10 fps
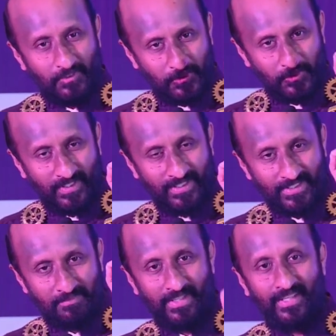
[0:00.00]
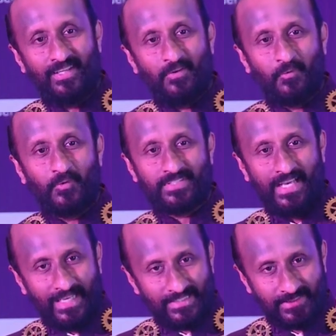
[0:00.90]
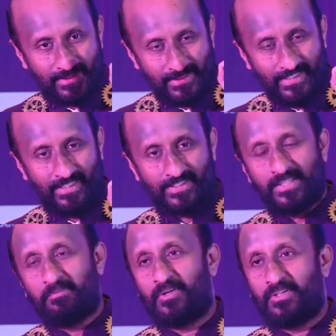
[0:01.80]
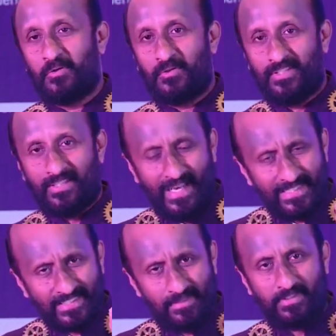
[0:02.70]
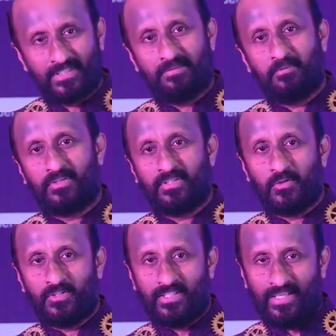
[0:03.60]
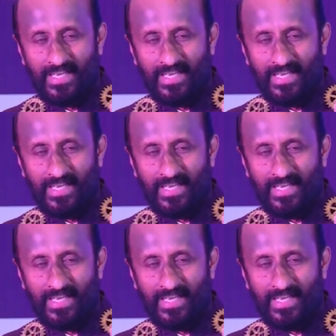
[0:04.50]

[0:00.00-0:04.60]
to somebody who is as serious about the whole thing, as committed about the whole thing,